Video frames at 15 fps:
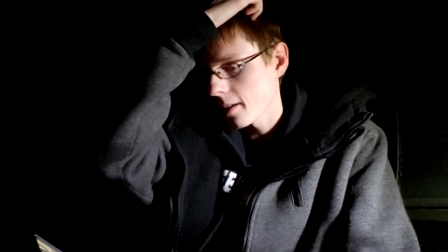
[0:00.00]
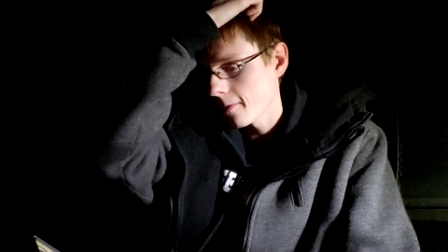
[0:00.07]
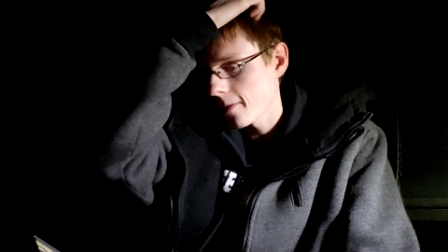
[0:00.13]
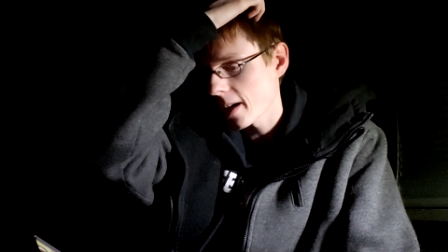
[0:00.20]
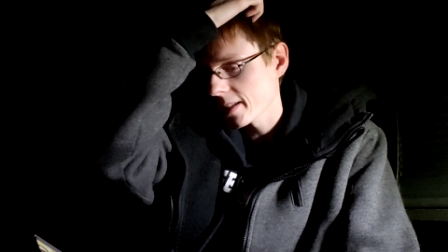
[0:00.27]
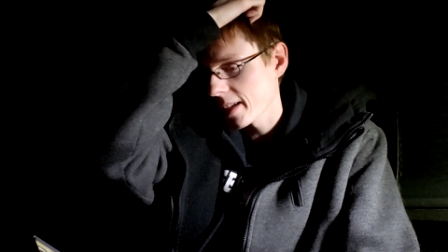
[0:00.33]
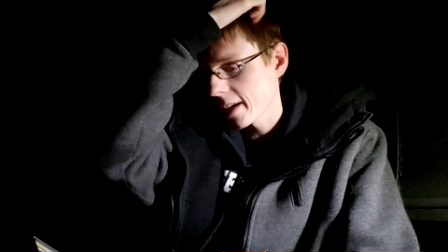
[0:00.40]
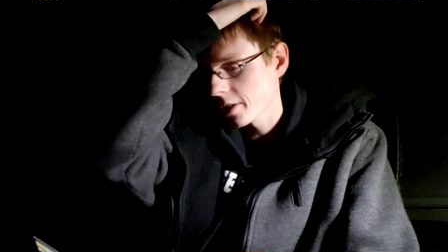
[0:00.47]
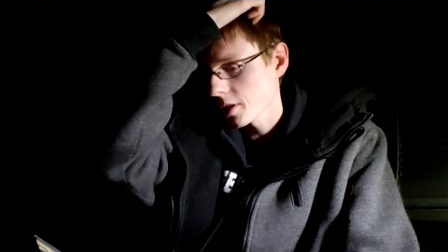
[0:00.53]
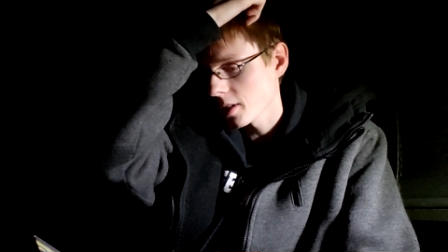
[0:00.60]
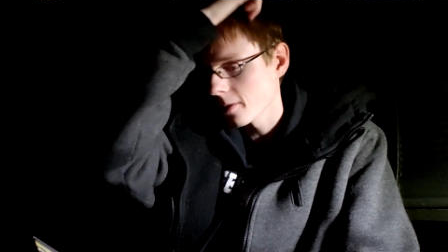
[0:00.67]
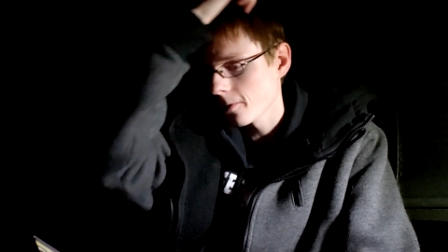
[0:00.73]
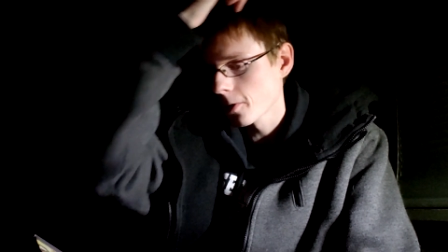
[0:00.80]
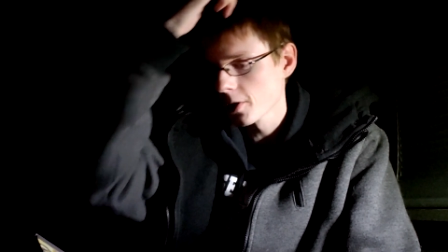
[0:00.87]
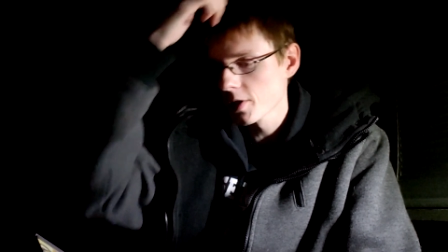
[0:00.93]
In fact,
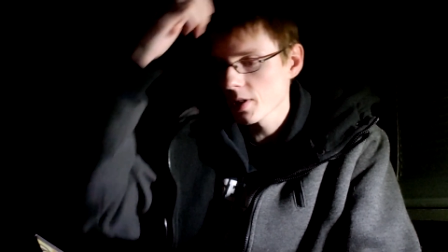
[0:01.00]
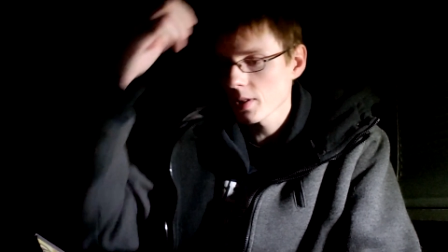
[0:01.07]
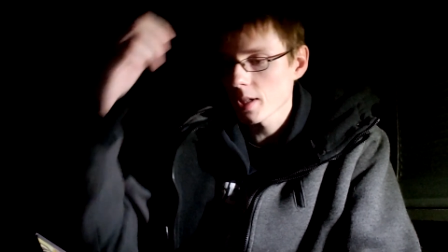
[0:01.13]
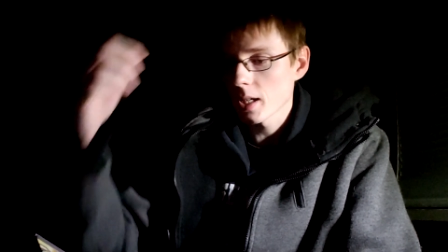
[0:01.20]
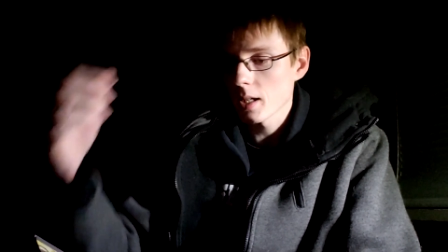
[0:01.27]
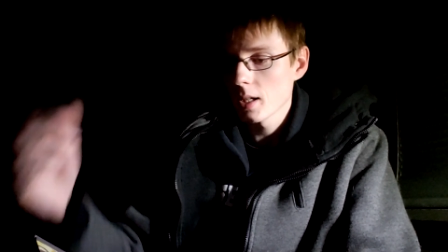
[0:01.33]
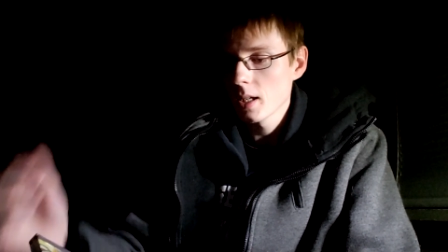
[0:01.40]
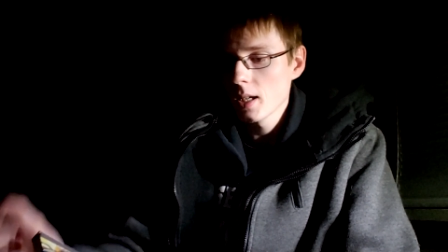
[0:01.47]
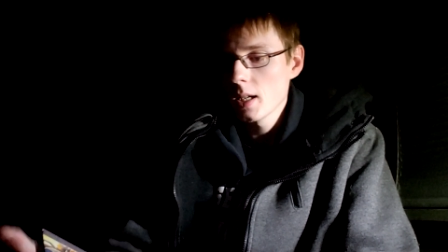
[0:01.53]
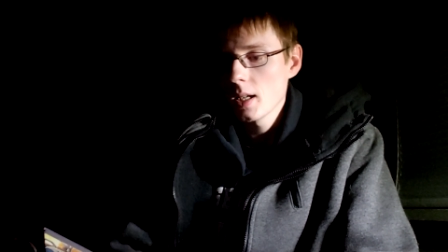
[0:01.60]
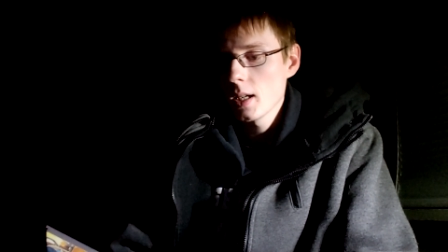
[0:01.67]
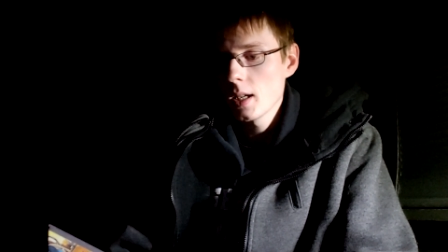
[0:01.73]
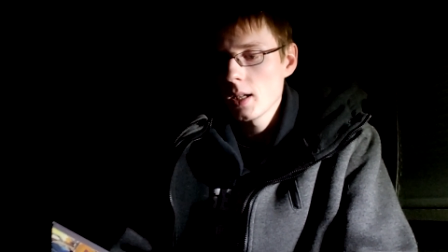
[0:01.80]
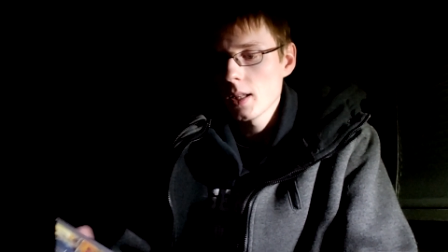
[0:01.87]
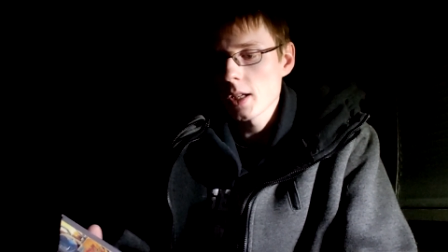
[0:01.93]
actually, unfortunately,
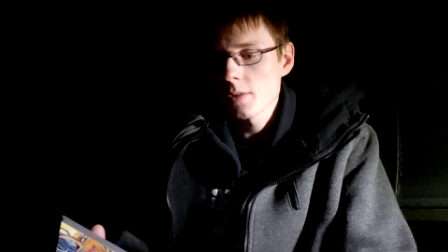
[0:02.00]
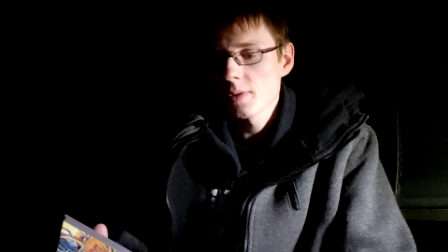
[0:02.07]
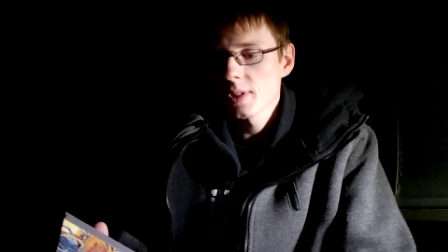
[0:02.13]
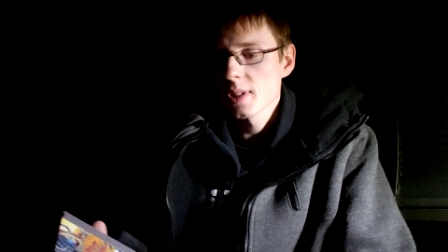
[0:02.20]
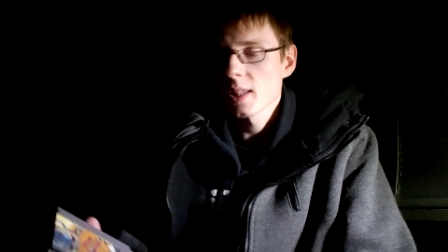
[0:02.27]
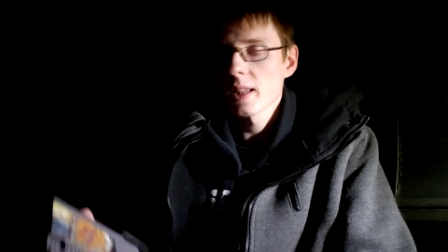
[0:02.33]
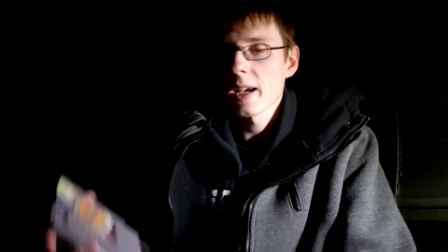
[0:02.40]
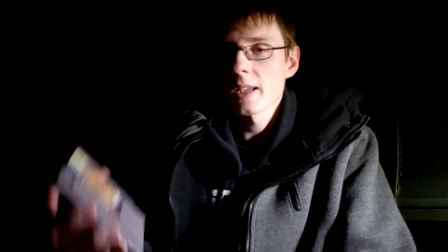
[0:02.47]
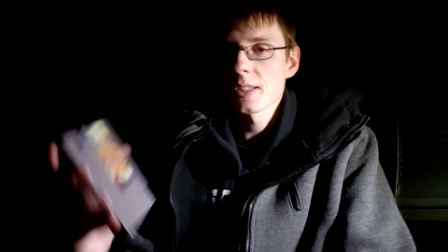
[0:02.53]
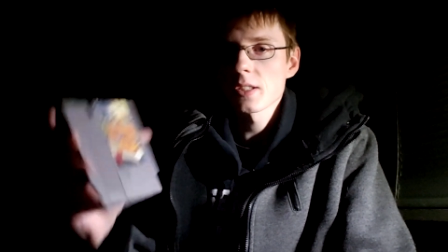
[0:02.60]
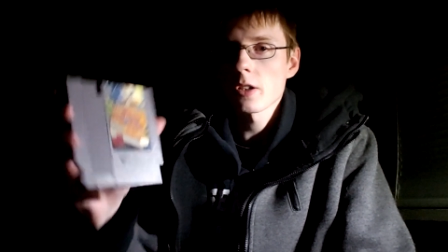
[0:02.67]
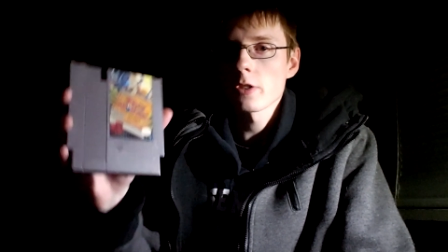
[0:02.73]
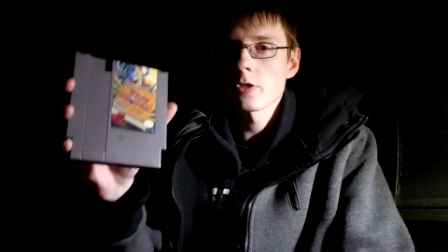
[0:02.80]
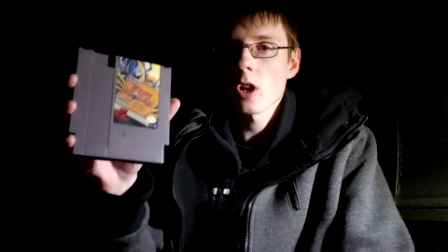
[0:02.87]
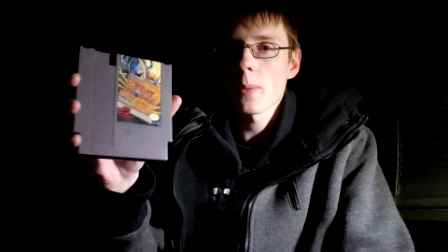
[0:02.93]
this was the last
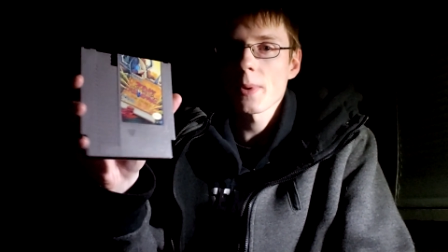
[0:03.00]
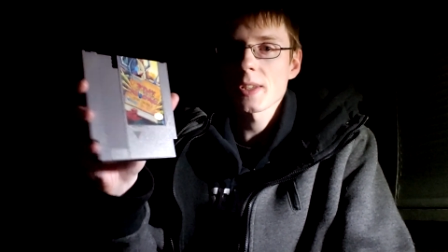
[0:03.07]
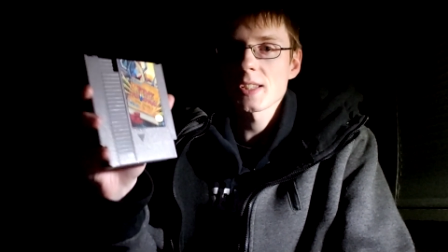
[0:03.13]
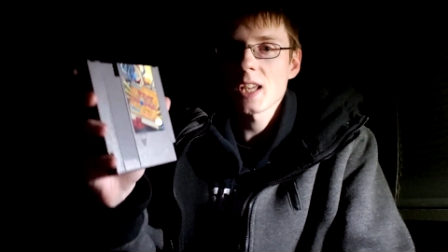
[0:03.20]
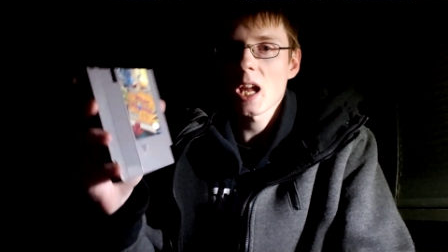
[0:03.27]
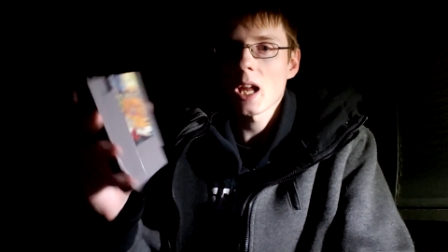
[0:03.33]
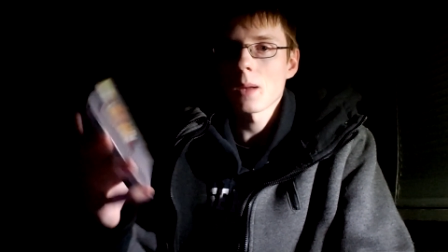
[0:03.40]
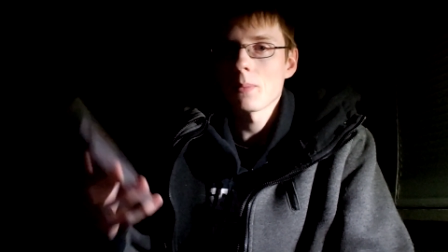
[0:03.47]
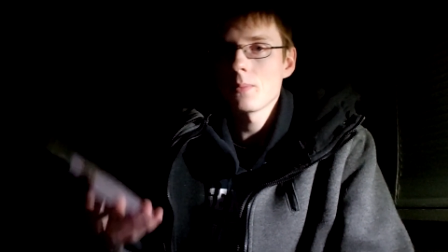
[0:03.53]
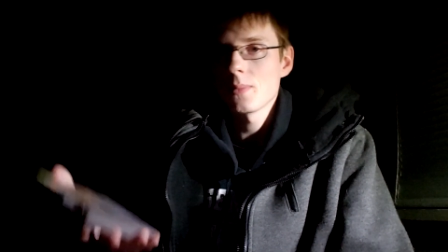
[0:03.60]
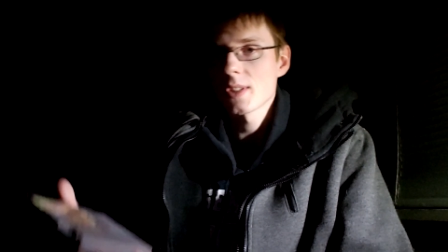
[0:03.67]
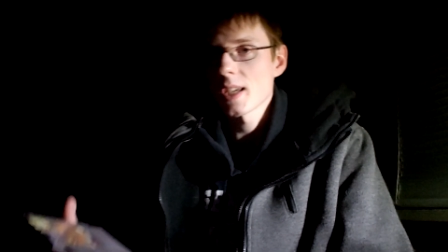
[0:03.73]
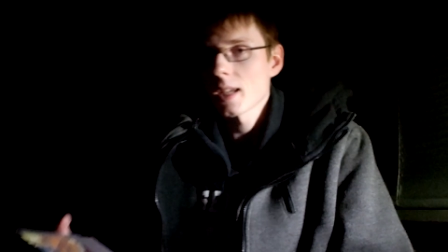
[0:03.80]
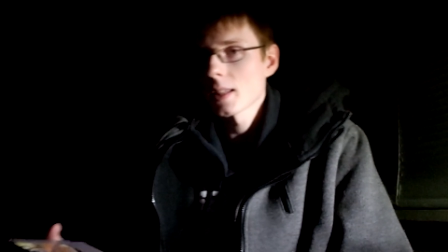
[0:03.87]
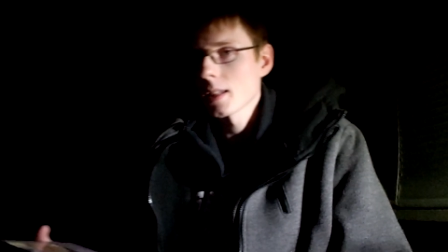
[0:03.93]
Star Tropics game.
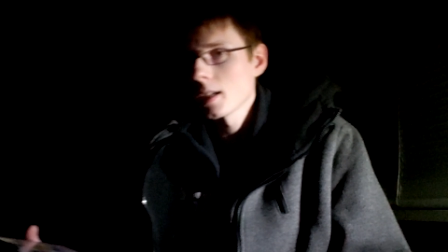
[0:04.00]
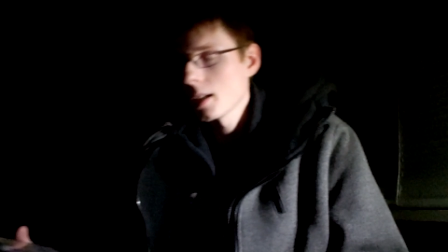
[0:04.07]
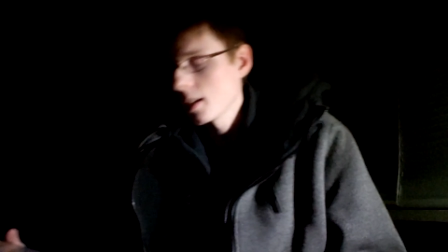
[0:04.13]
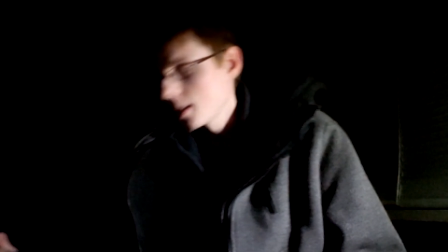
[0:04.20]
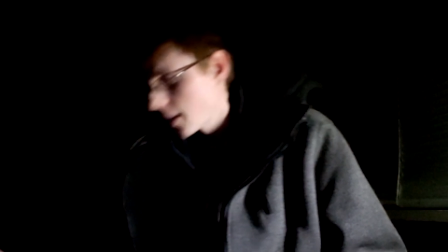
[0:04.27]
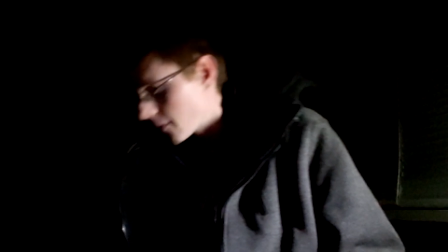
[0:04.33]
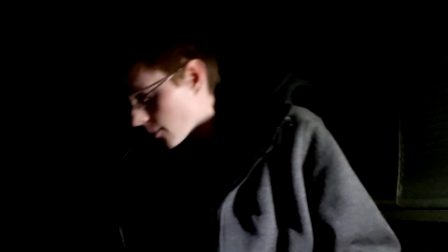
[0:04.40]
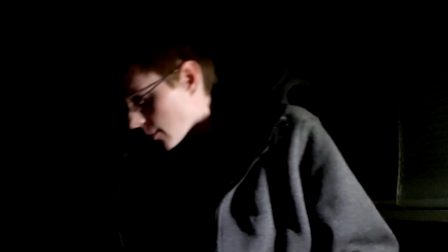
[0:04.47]
Sadly, it never